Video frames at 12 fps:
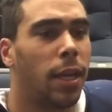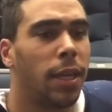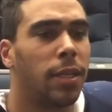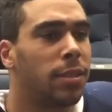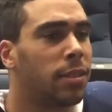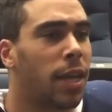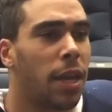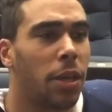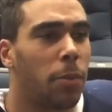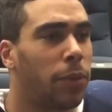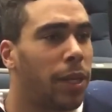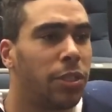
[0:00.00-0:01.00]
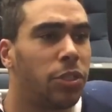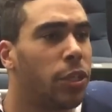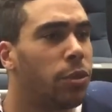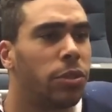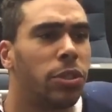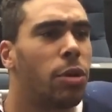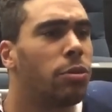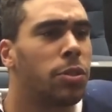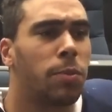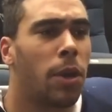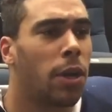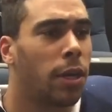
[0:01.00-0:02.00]
his side of the plays. Joe's so
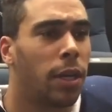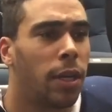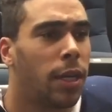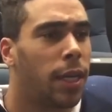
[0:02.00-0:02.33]
smart,